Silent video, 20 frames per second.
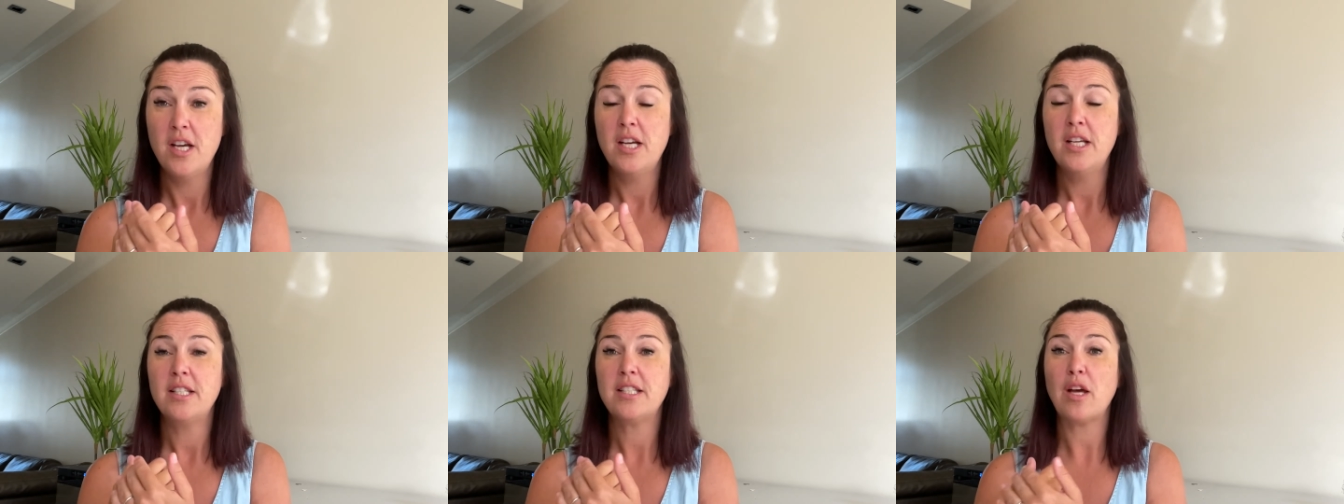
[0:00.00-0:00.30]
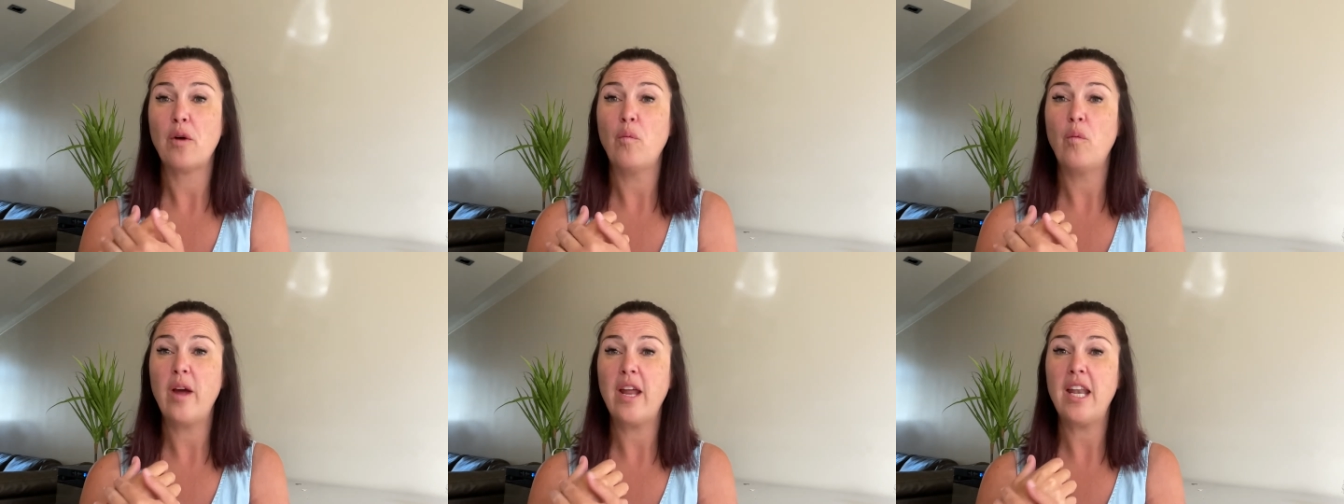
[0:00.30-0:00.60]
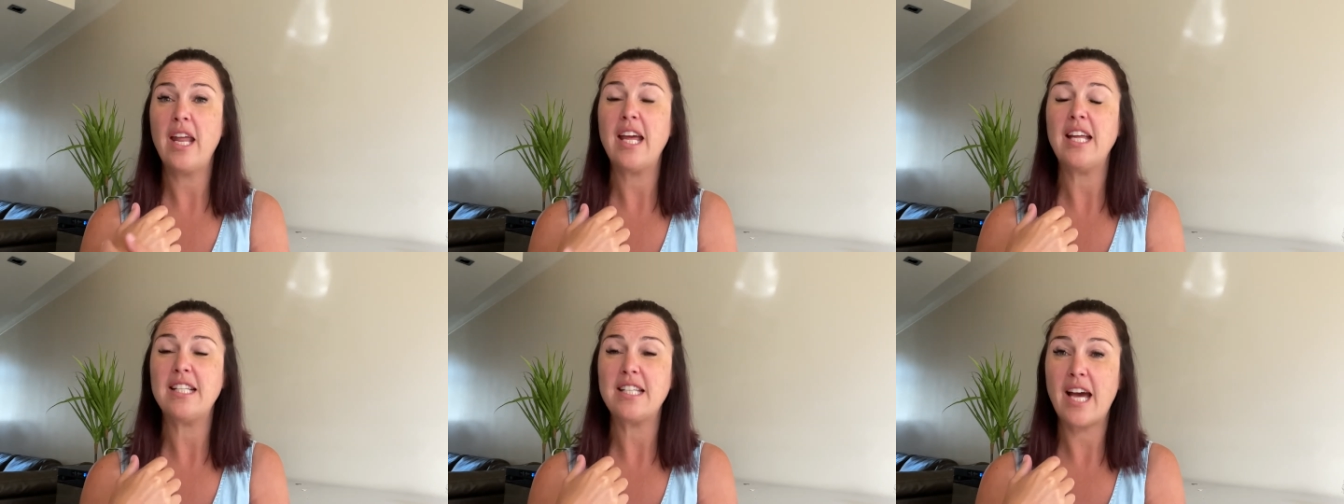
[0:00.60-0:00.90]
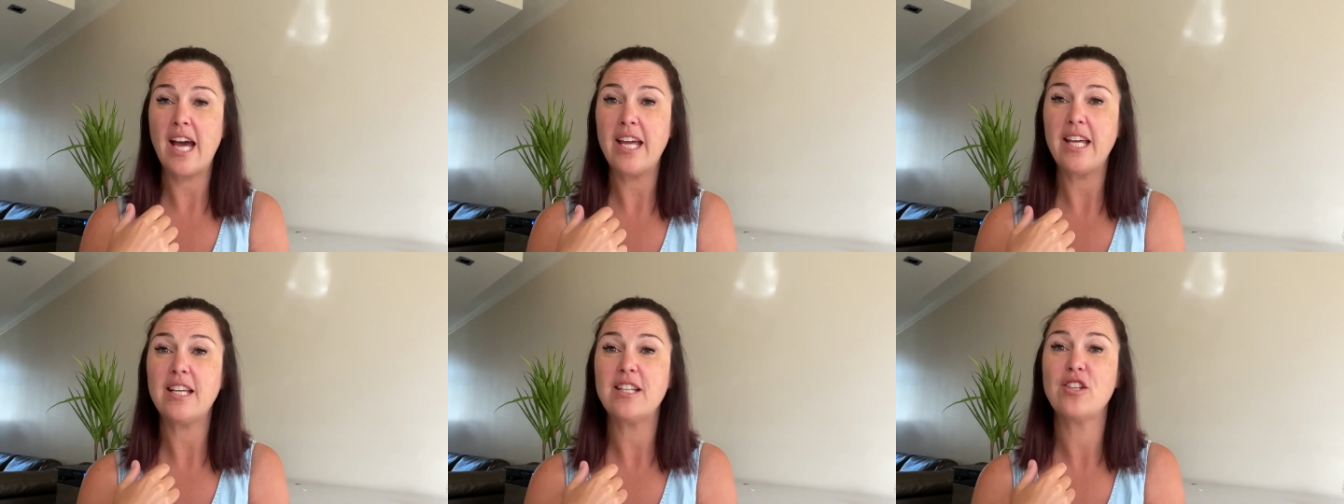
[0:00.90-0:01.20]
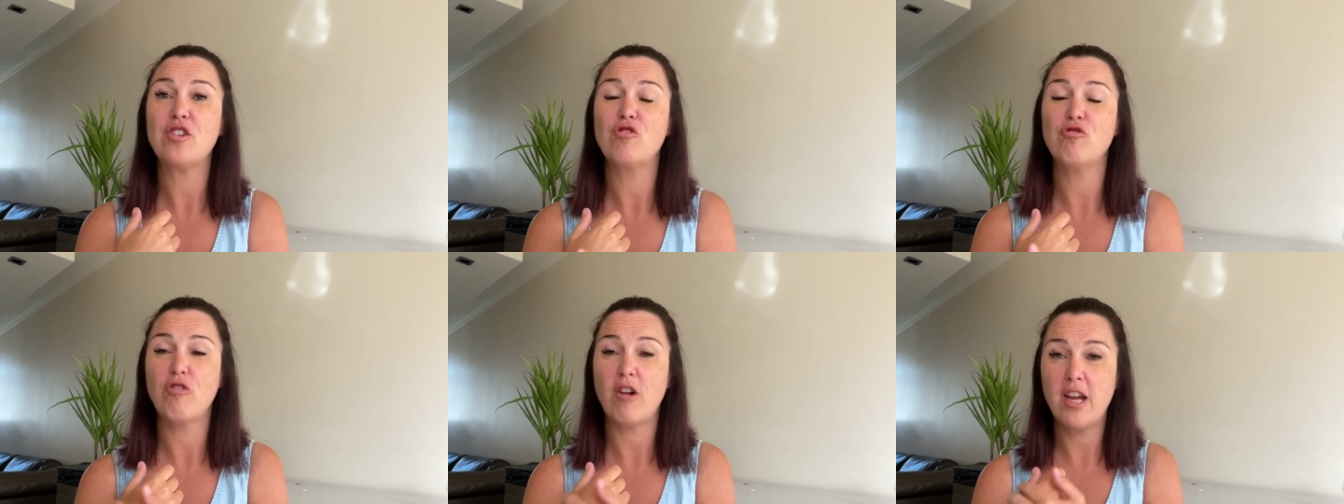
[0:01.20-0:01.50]
So when it takes
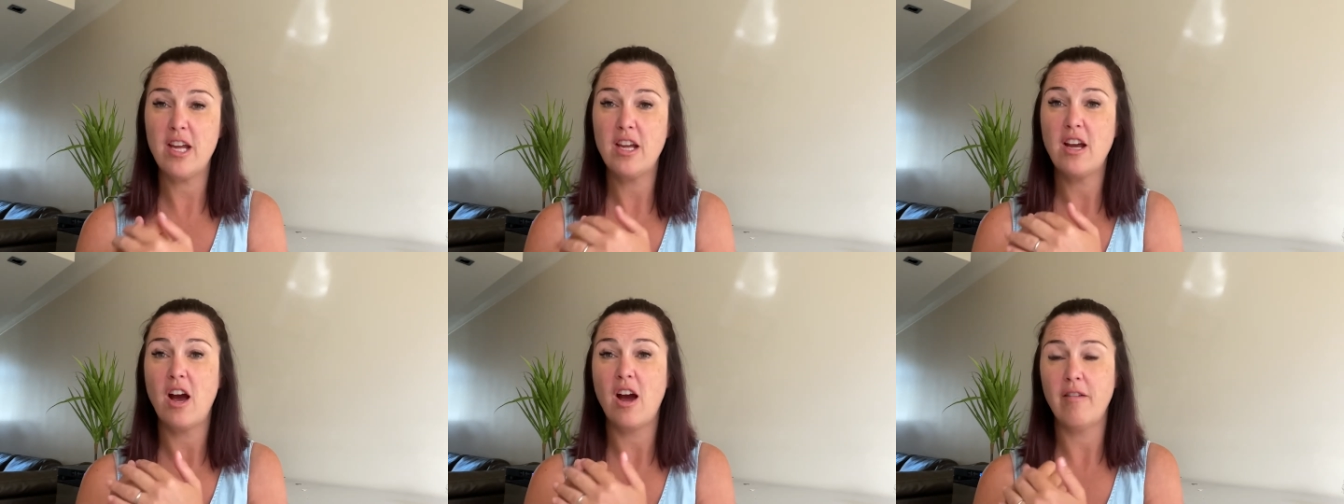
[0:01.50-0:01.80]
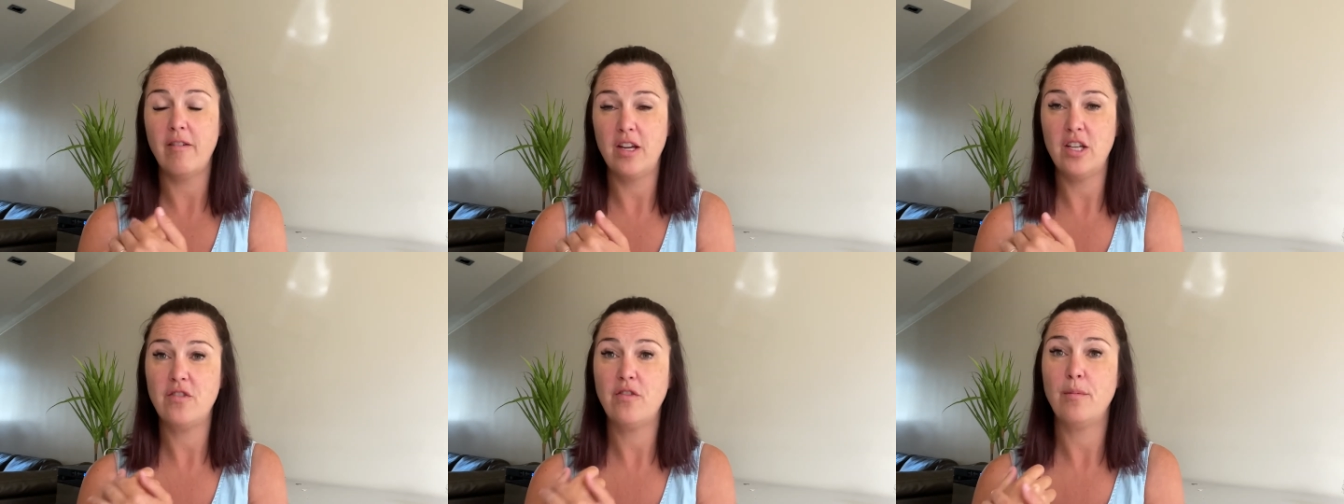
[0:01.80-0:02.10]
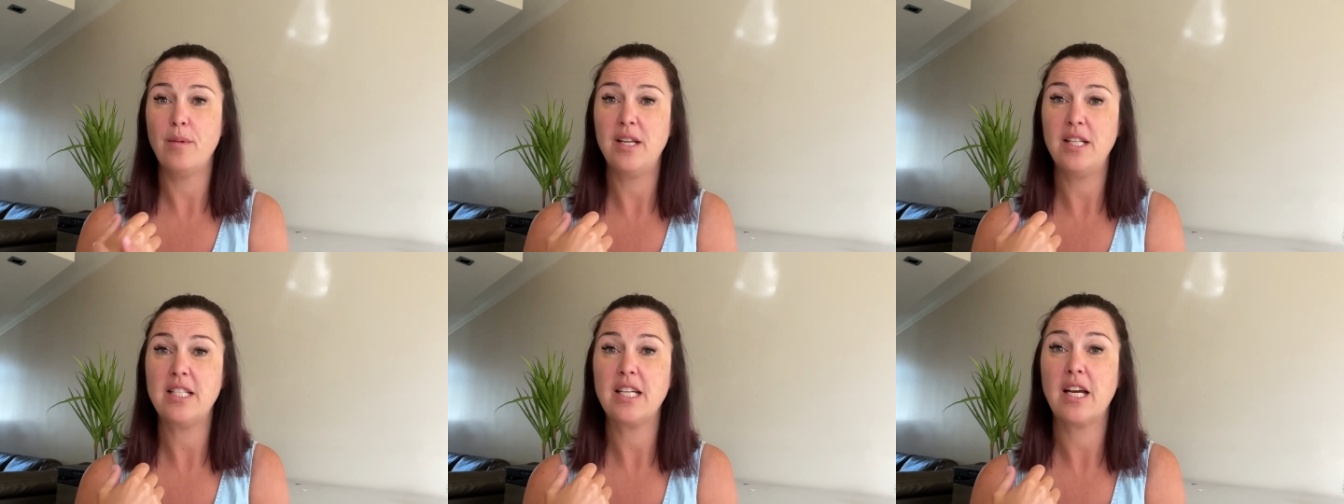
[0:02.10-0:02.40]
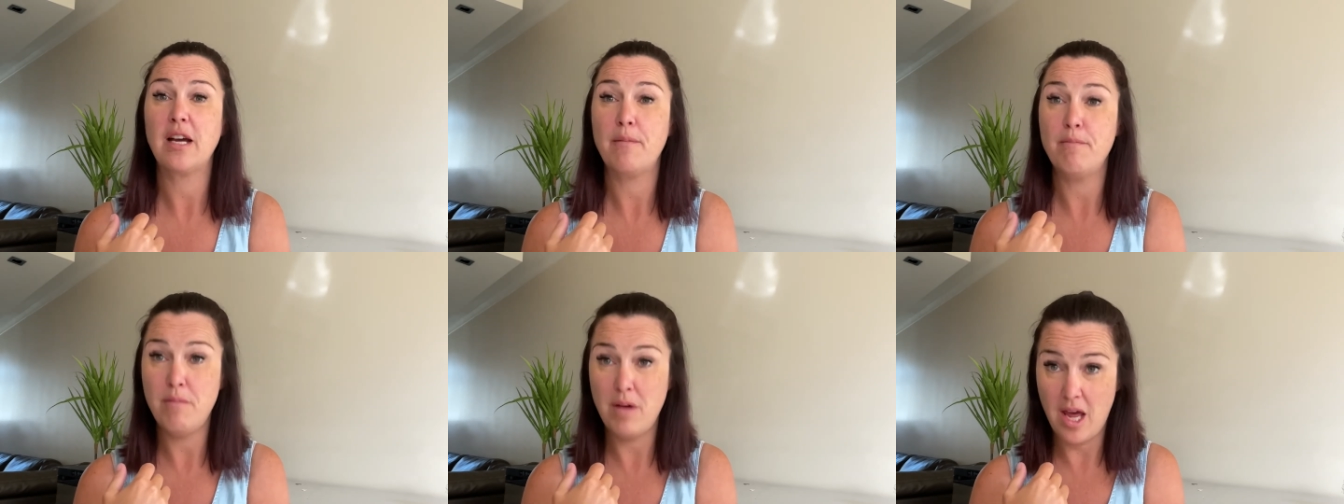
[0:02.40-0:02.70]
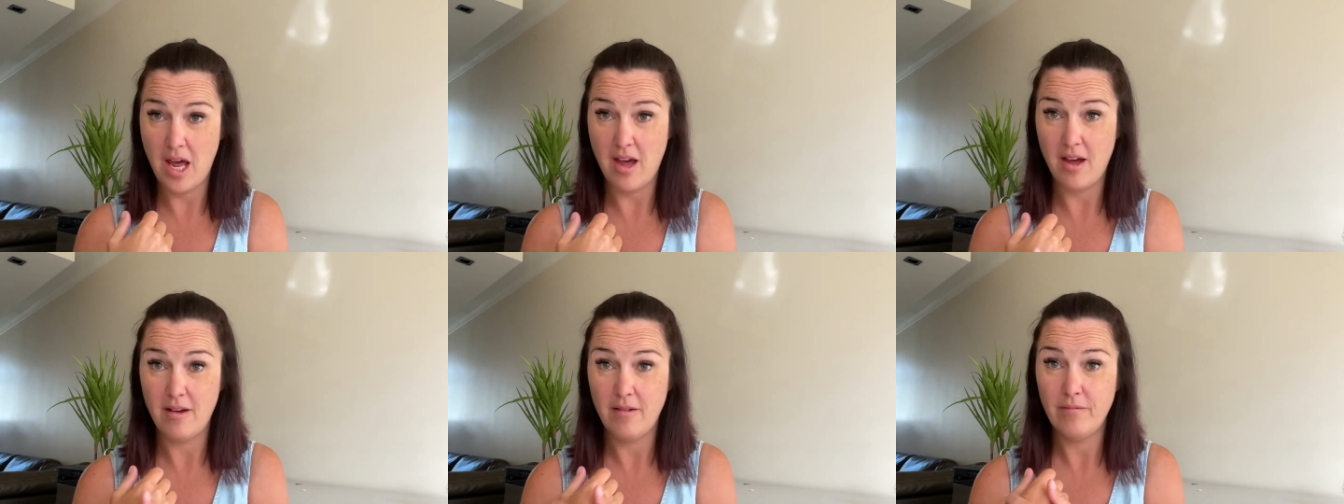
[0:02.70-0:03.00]
great courage for me to
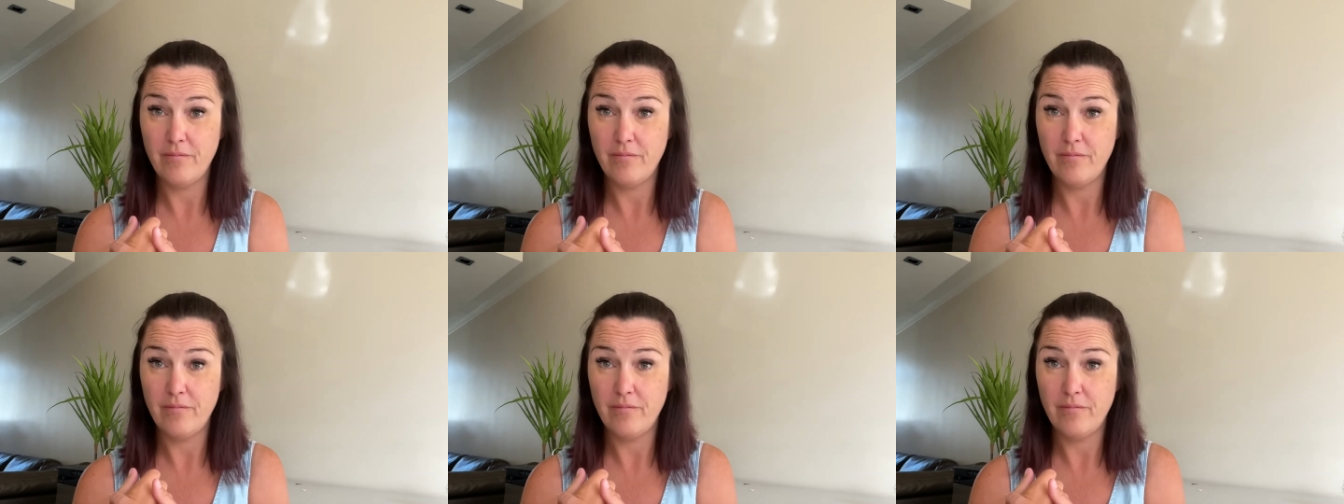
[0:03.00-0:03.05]
commit